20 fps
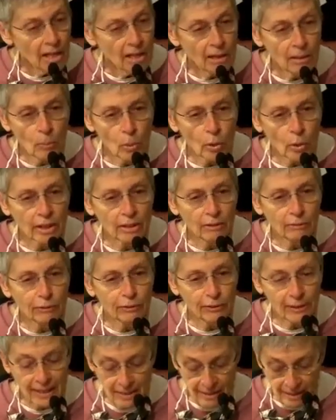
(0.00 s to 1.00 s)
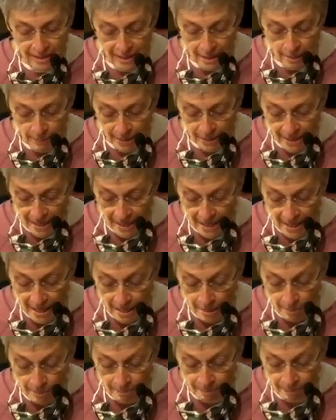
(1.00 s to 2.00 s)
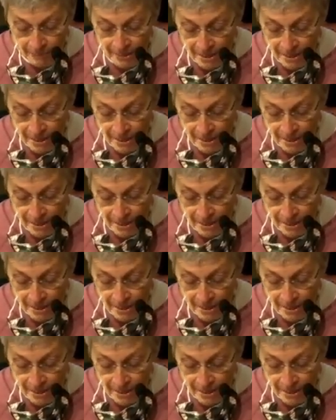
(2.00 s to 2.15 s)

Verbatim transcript: the more conflicted I became.